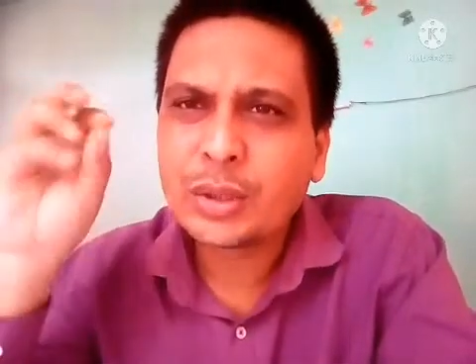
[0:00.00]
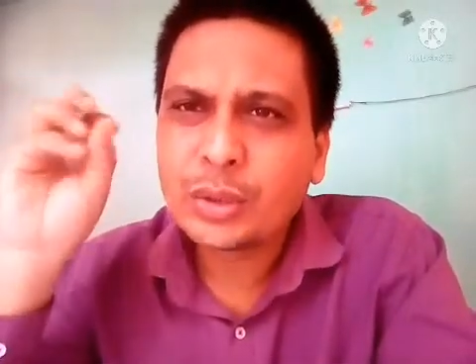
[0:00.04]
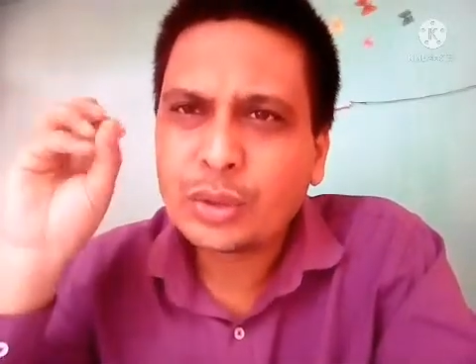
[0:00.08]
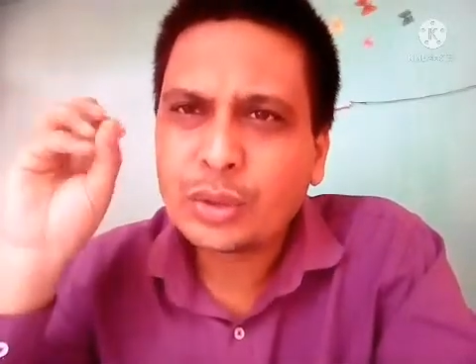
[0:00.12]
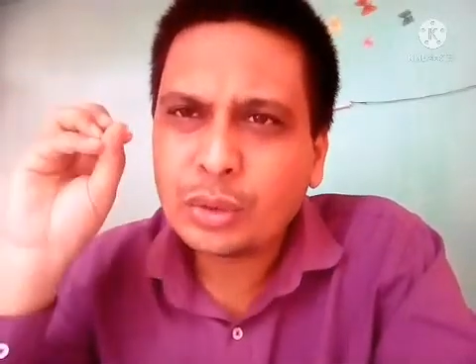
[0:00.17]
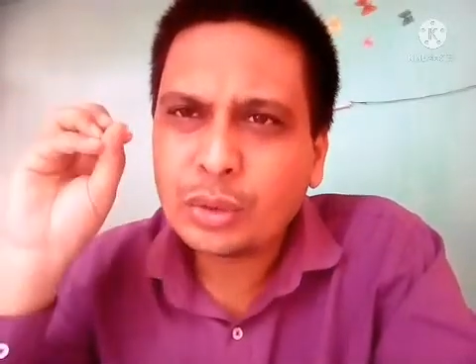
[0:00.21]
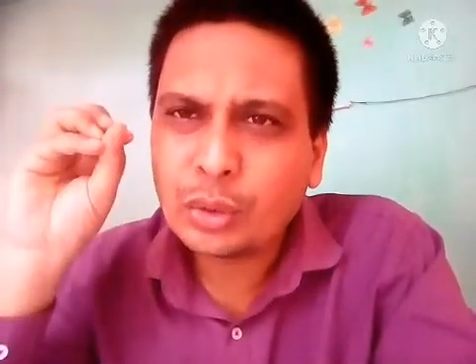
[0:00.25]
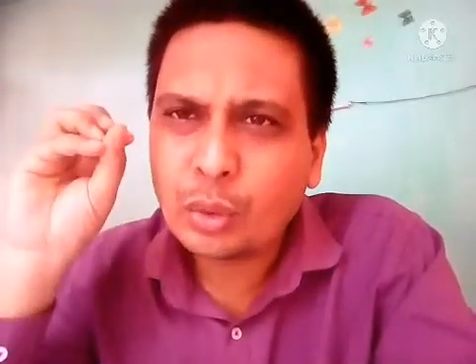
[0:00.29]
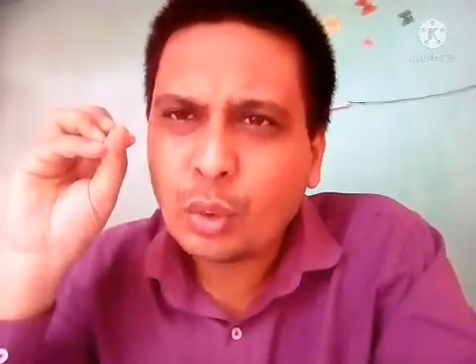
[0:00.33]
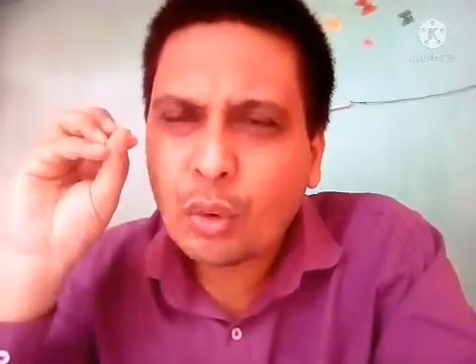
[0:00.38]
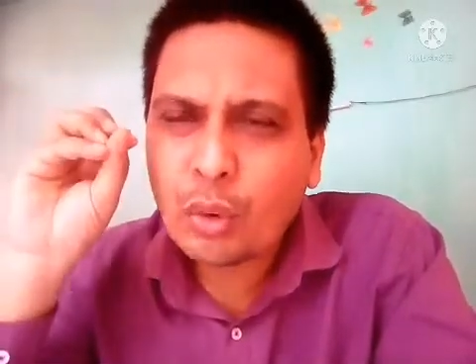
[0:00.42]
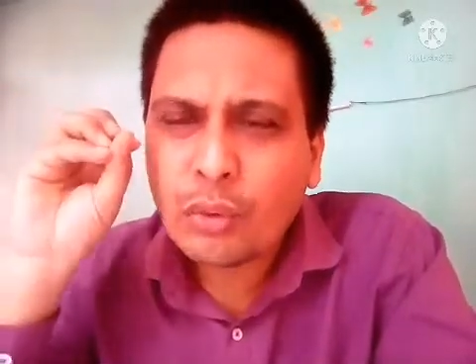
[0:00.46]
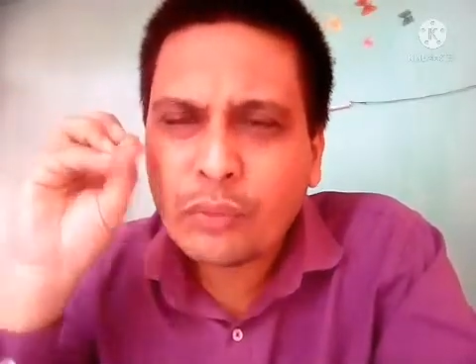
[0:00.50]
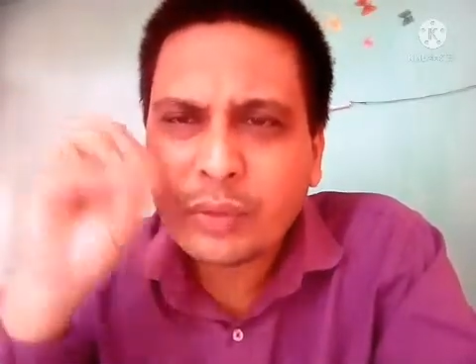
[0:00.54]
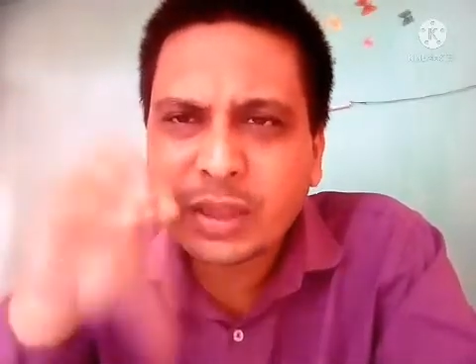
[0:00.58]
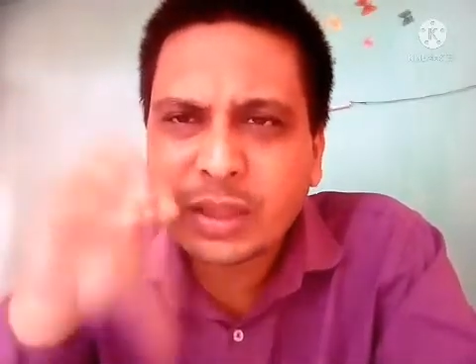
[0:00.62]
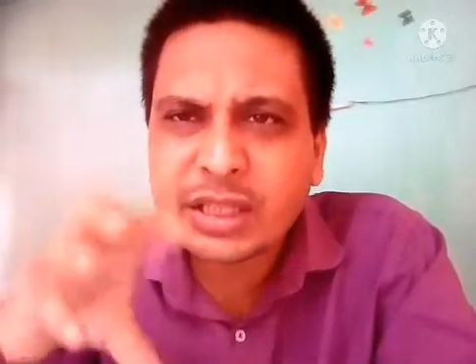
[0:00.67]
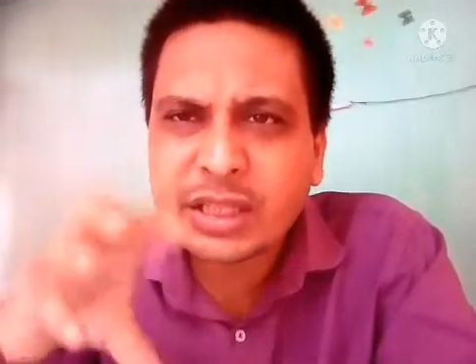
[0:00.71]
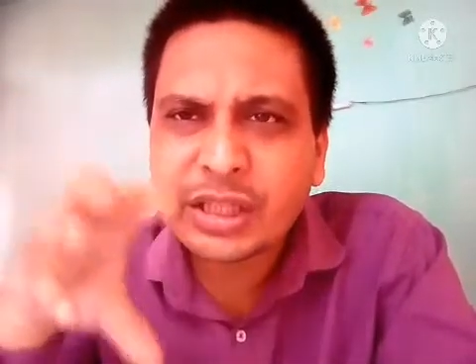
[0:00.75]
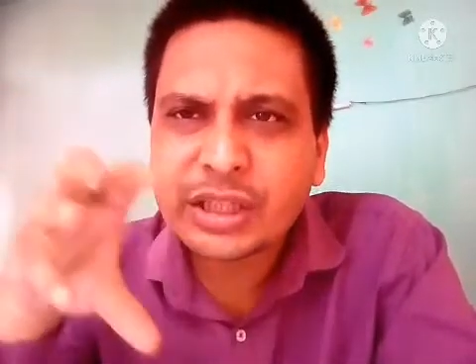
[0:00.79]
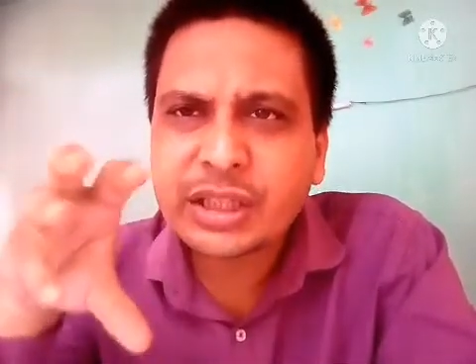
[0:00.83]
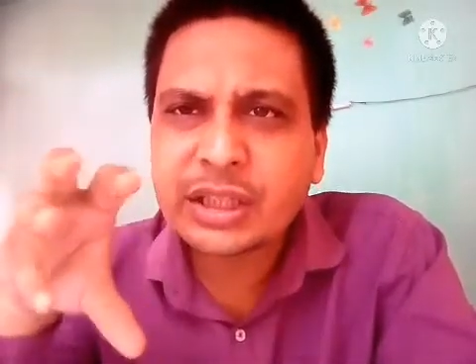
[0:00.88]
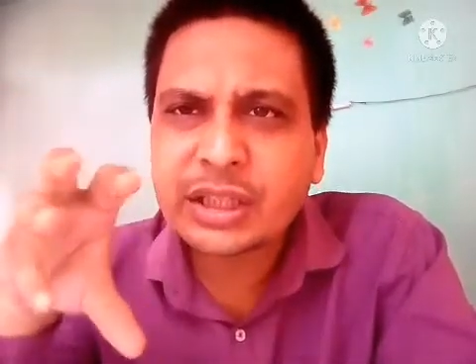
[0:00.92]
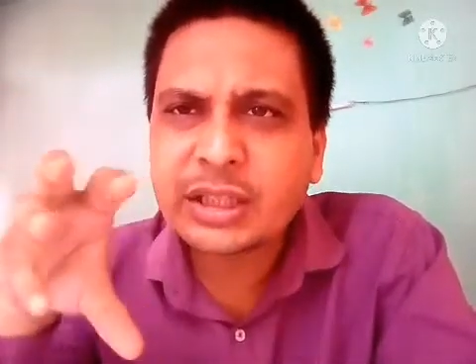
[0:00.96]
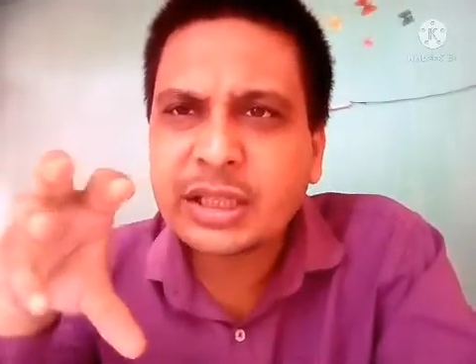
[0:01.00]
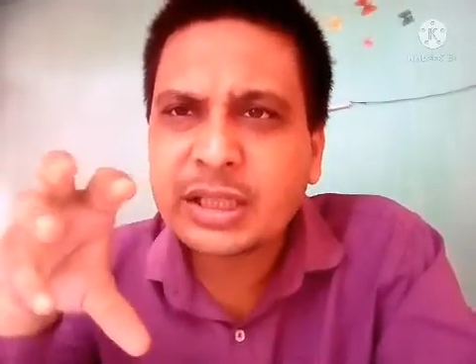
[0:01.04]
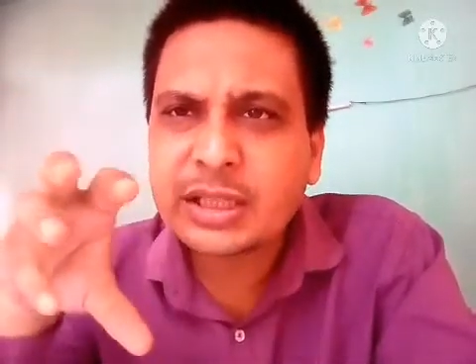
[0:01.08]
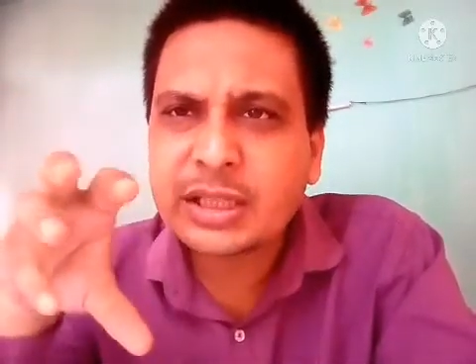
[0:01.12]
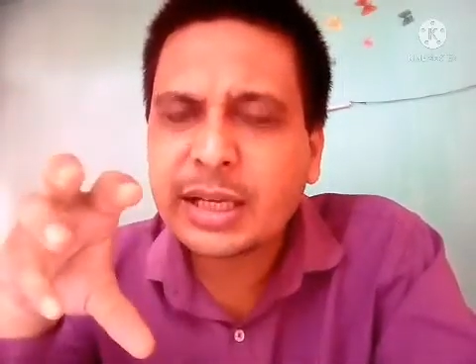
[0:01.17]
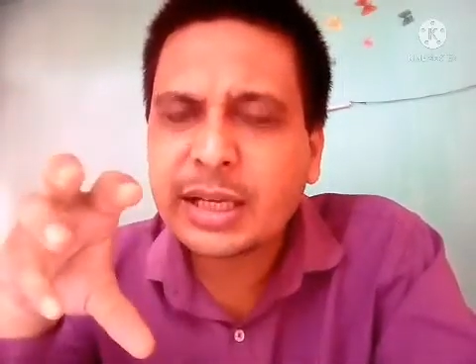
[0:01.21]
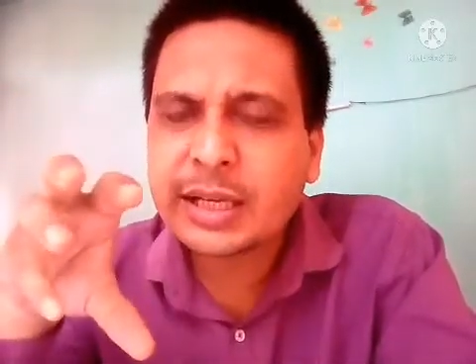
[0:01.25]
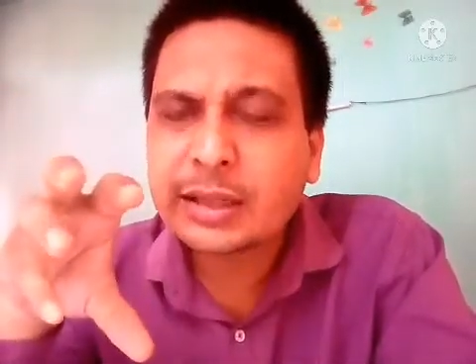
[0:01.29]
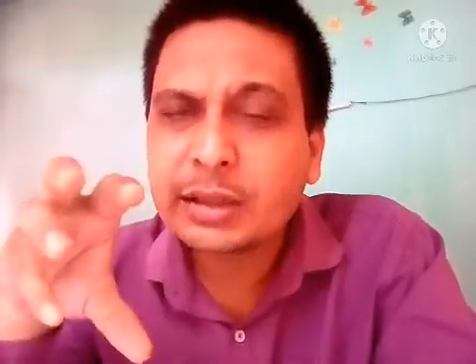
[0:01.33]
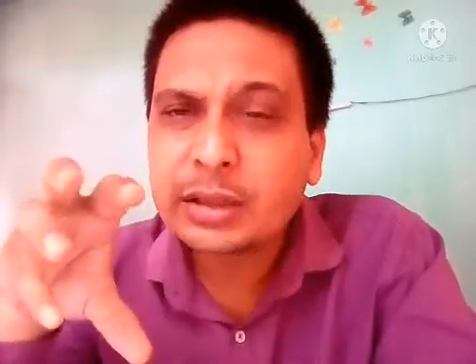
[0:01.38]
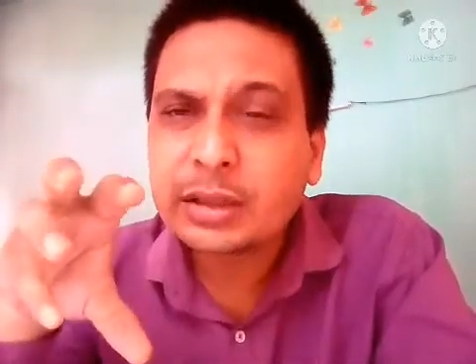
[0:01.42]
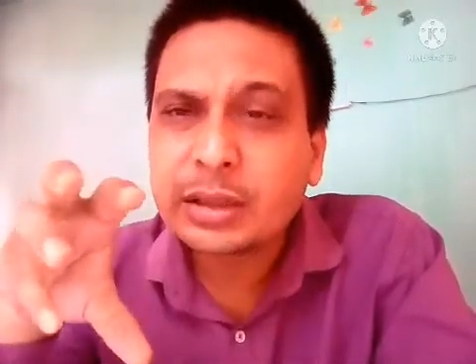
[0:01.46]
no vegetation is
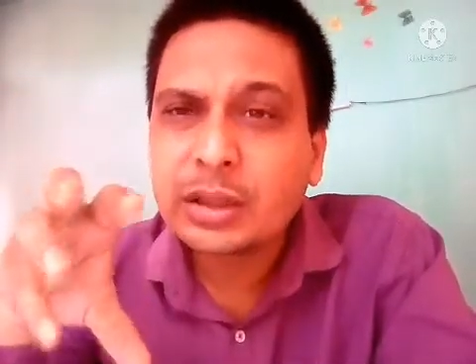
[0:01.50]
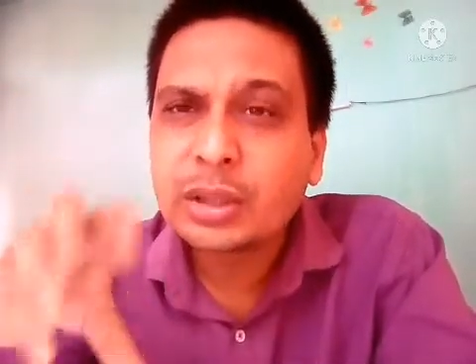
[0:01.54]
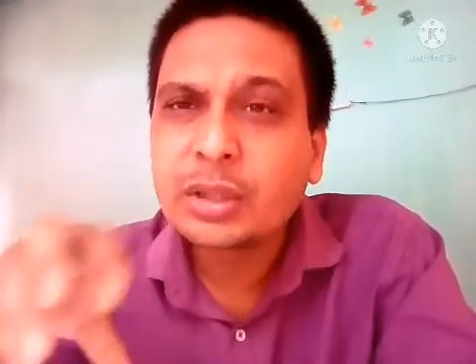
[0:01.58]
there,